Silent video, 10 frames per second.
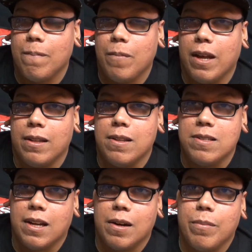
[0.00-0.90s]
And then
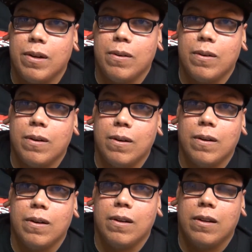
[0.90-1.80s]
Sacramento,
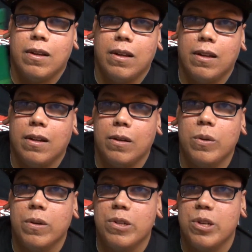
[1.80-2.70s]
alright, at
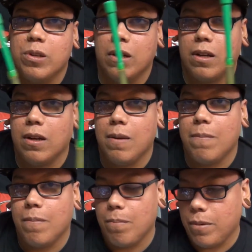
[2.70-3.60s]
hookahshisha.com.
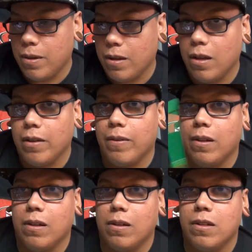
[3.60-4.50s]
But I'll have all
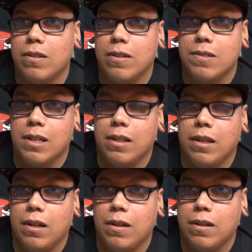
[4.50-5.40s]
the details at the
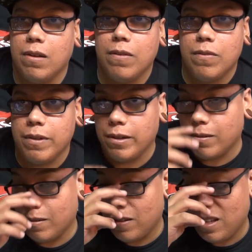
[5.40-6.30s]
end of the video,
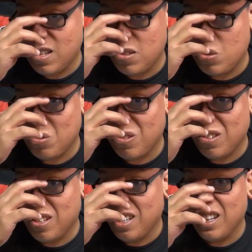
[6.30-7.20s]
as usual.
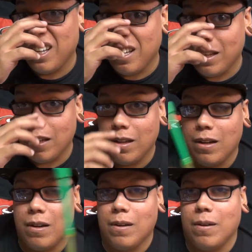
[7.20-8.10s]

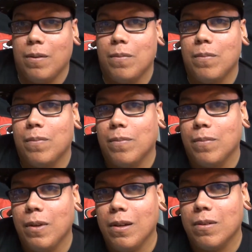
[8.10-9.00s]
And
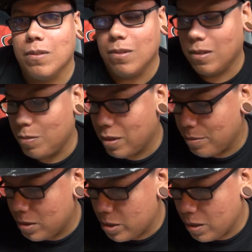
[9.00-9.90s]
yeah, so that's pretty
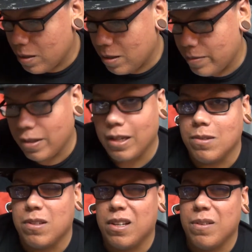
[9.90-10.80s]
much it. I have nothing
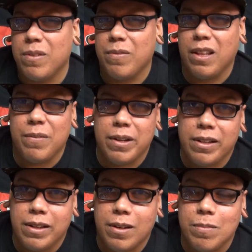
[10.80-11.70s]
else to cover. If I left
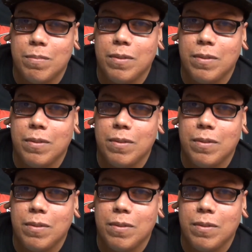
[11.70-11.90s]
anything out,